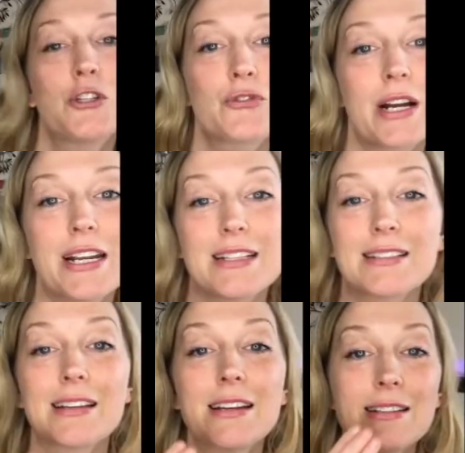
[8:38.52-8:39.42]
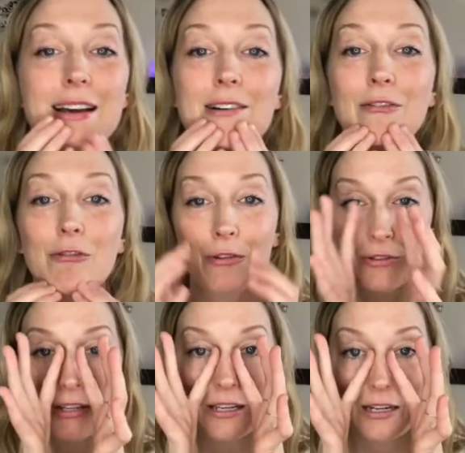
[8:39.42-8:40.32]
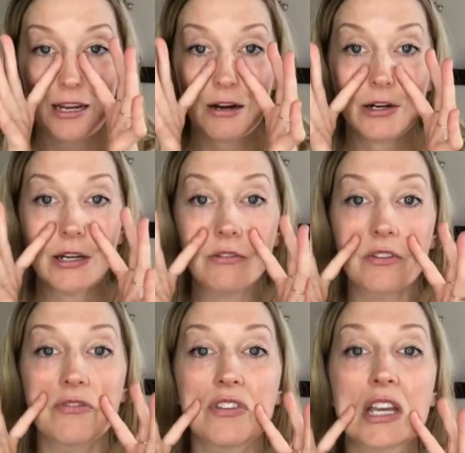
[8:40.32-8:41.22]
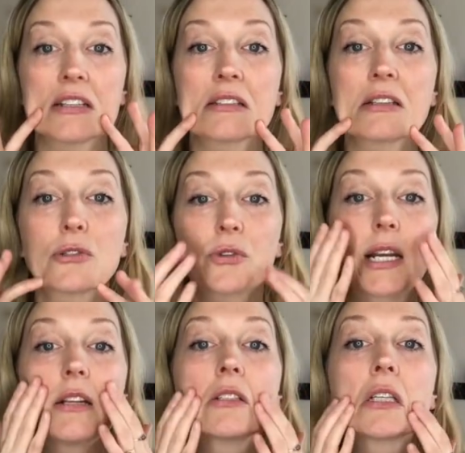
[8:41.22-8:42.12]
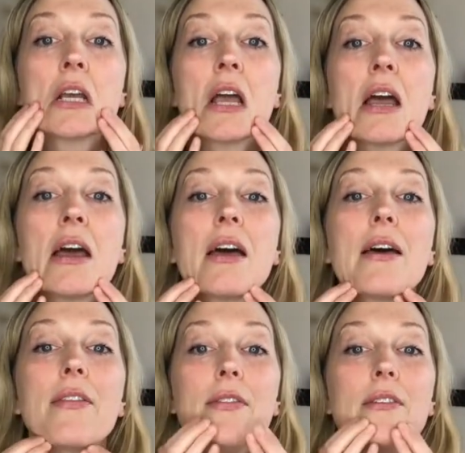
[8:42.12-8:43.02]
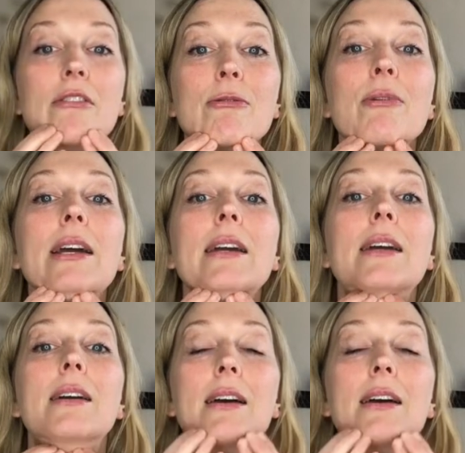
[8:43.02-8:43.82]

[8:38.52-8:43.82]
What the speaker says: drains down. So there's like an area of the face that drains this way